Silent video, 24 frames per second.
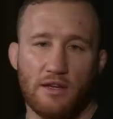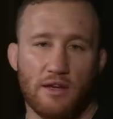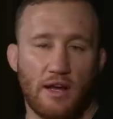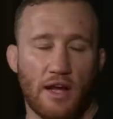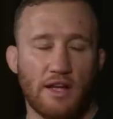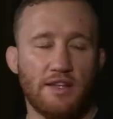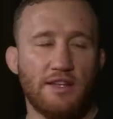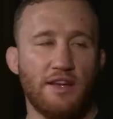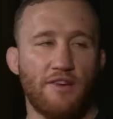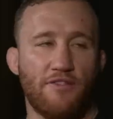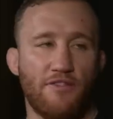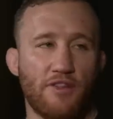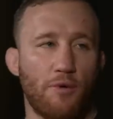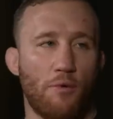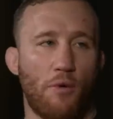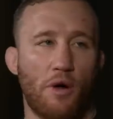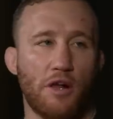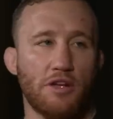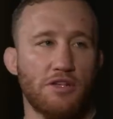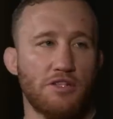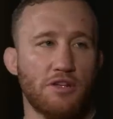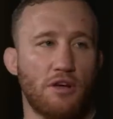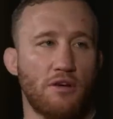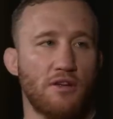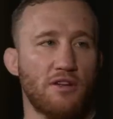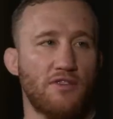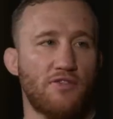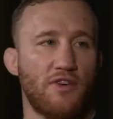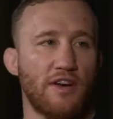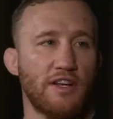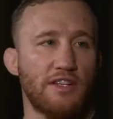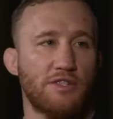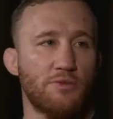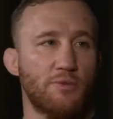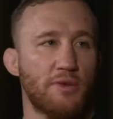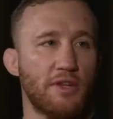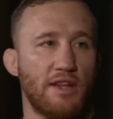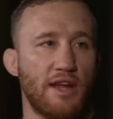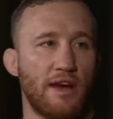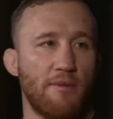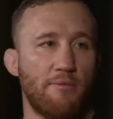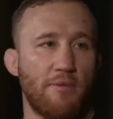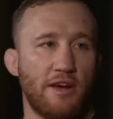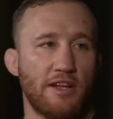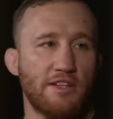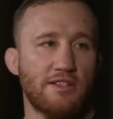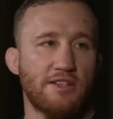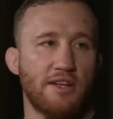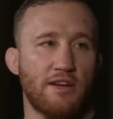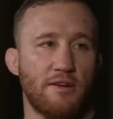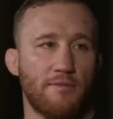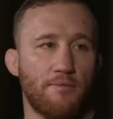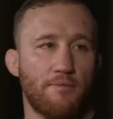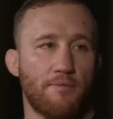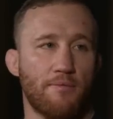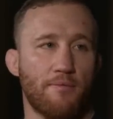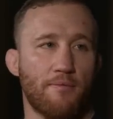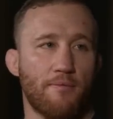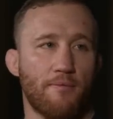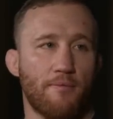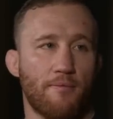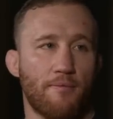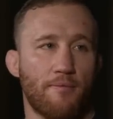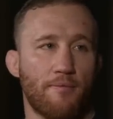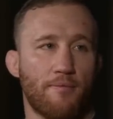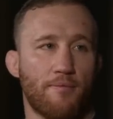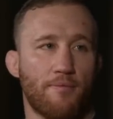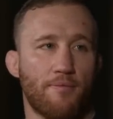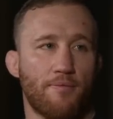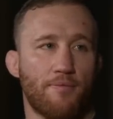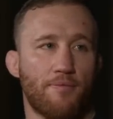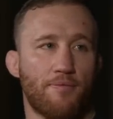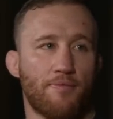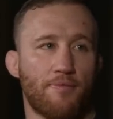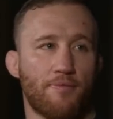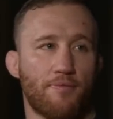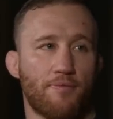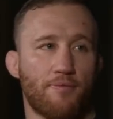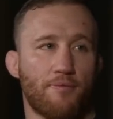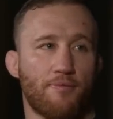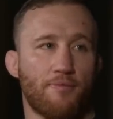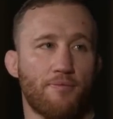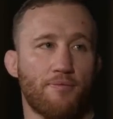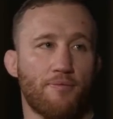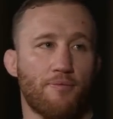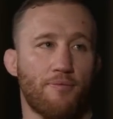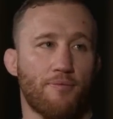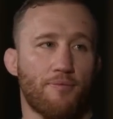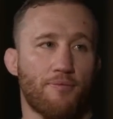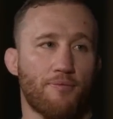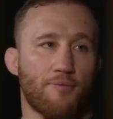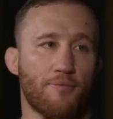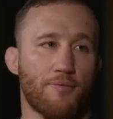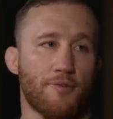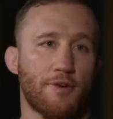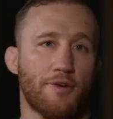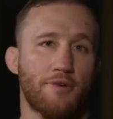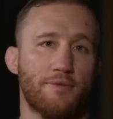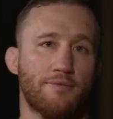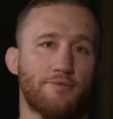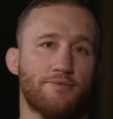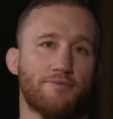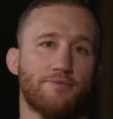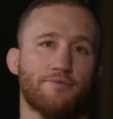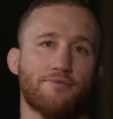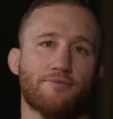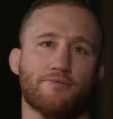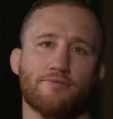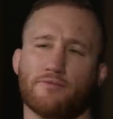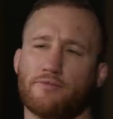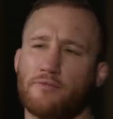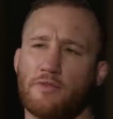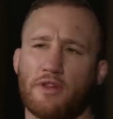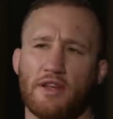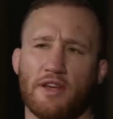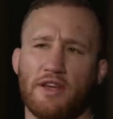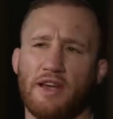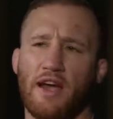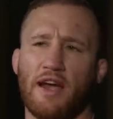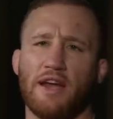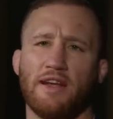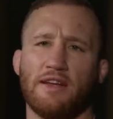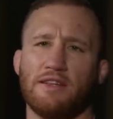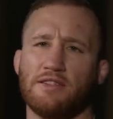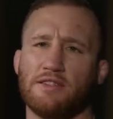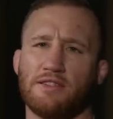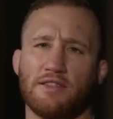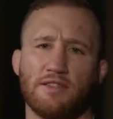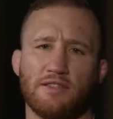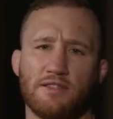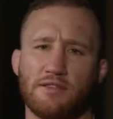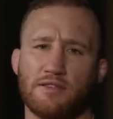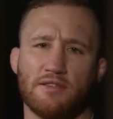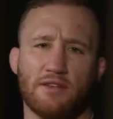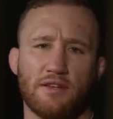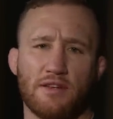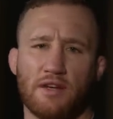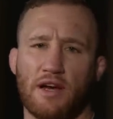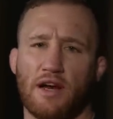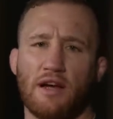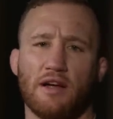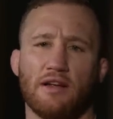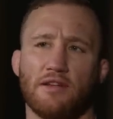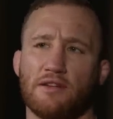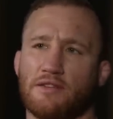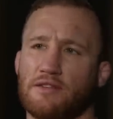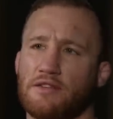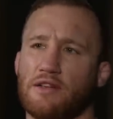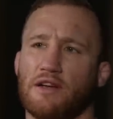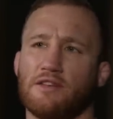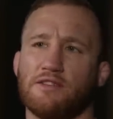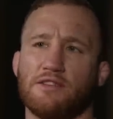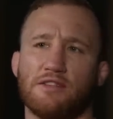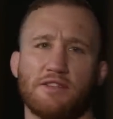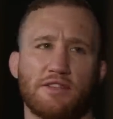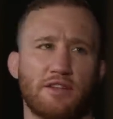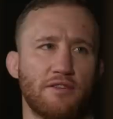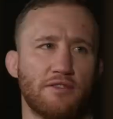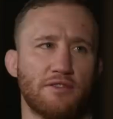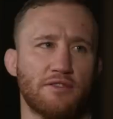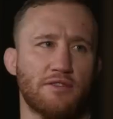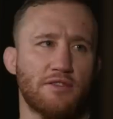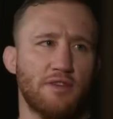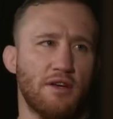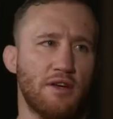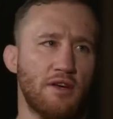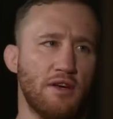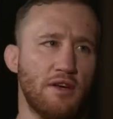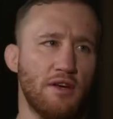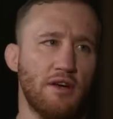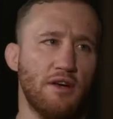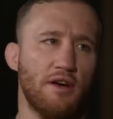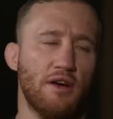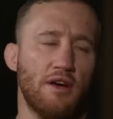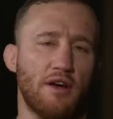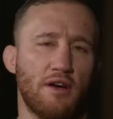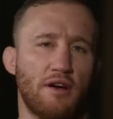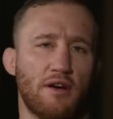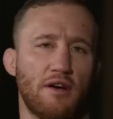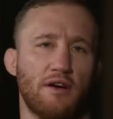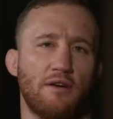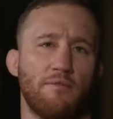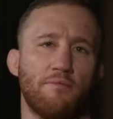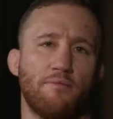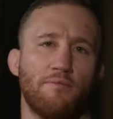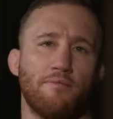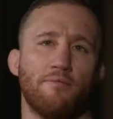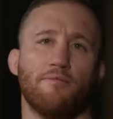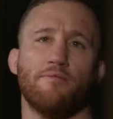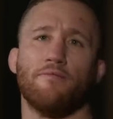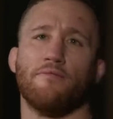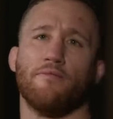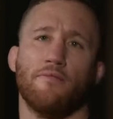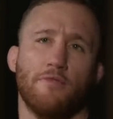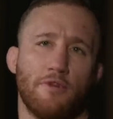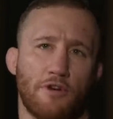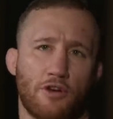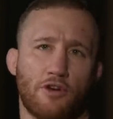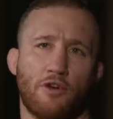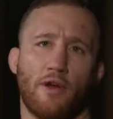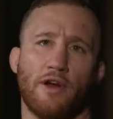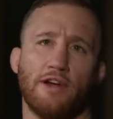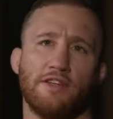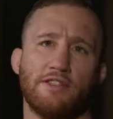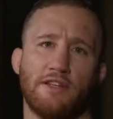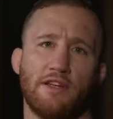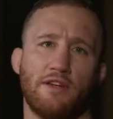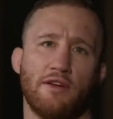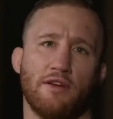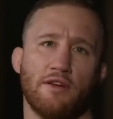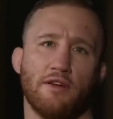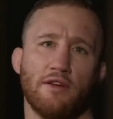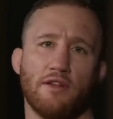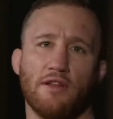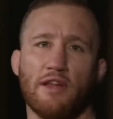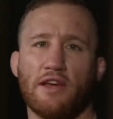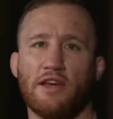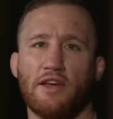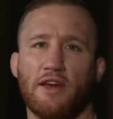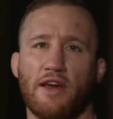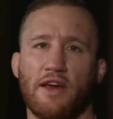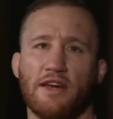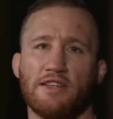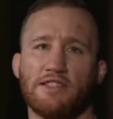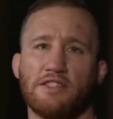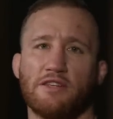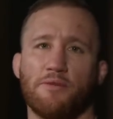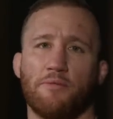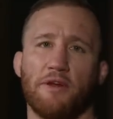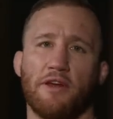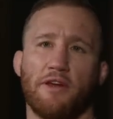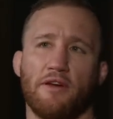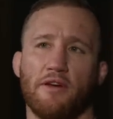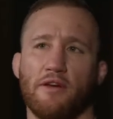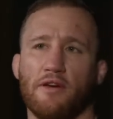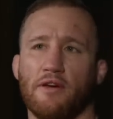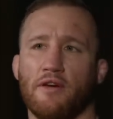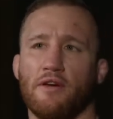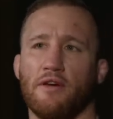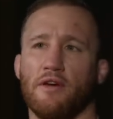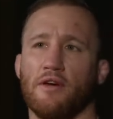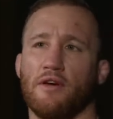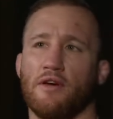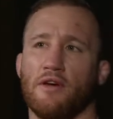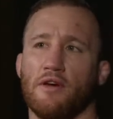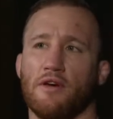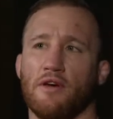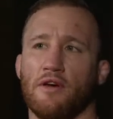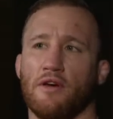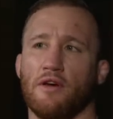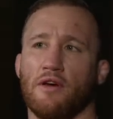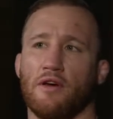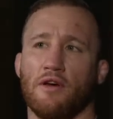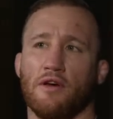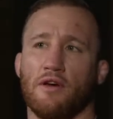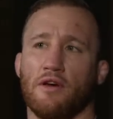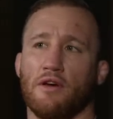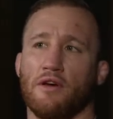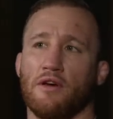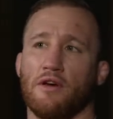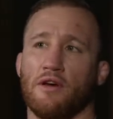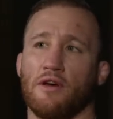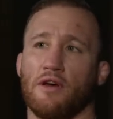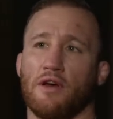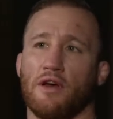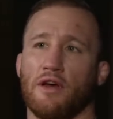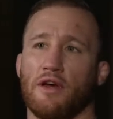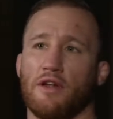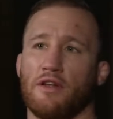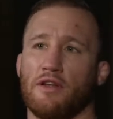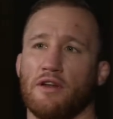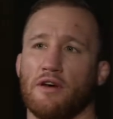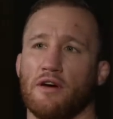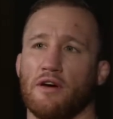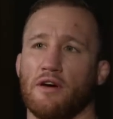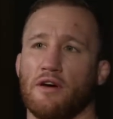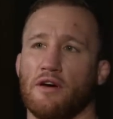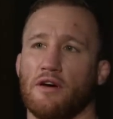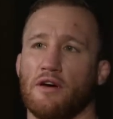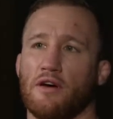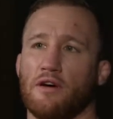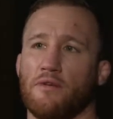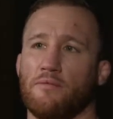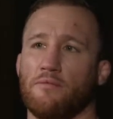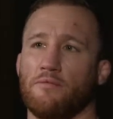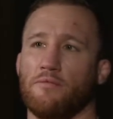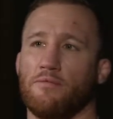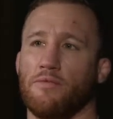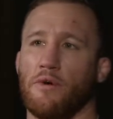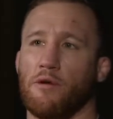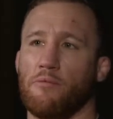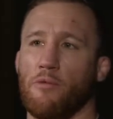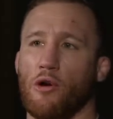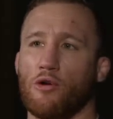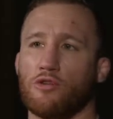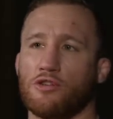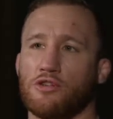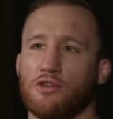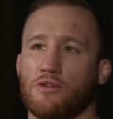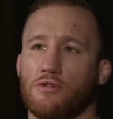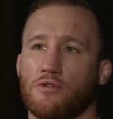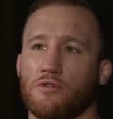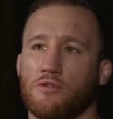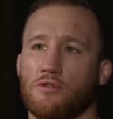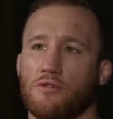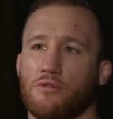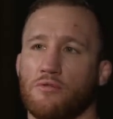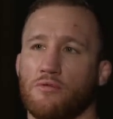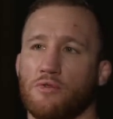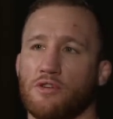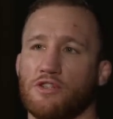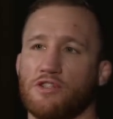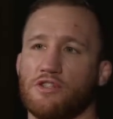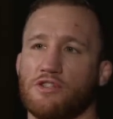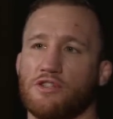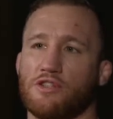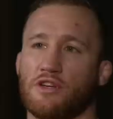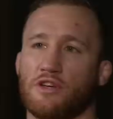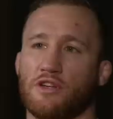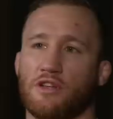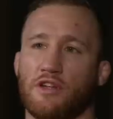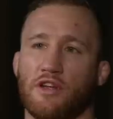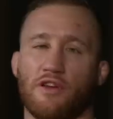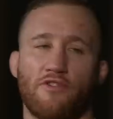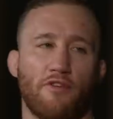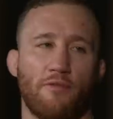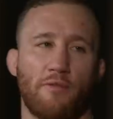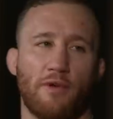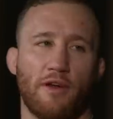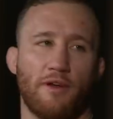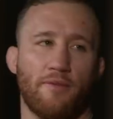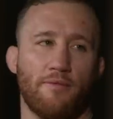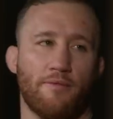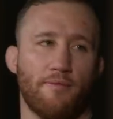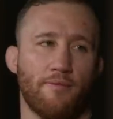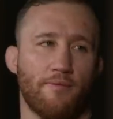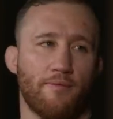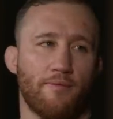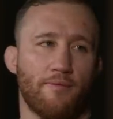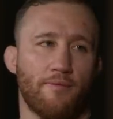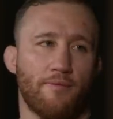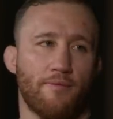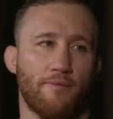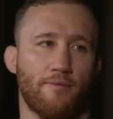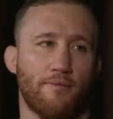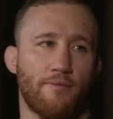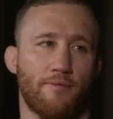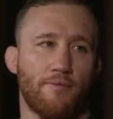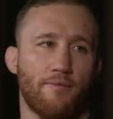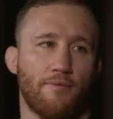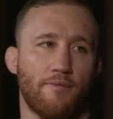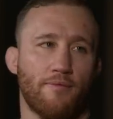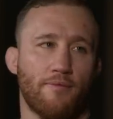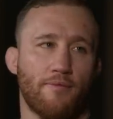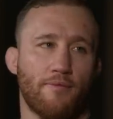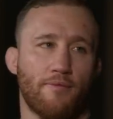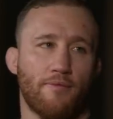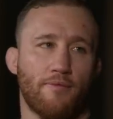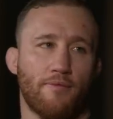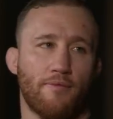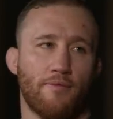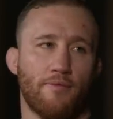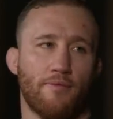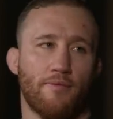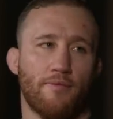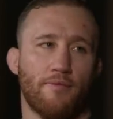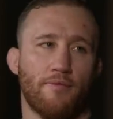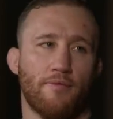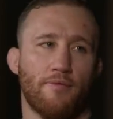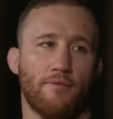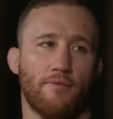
I definitely watched all his fights with that mindset. Has he made much of an impression on you? yeah, he's he's got tons of skills. Hmm. Um, crazy, like he has to be, and um, emotional, which is a good thing for me. Mm. Right.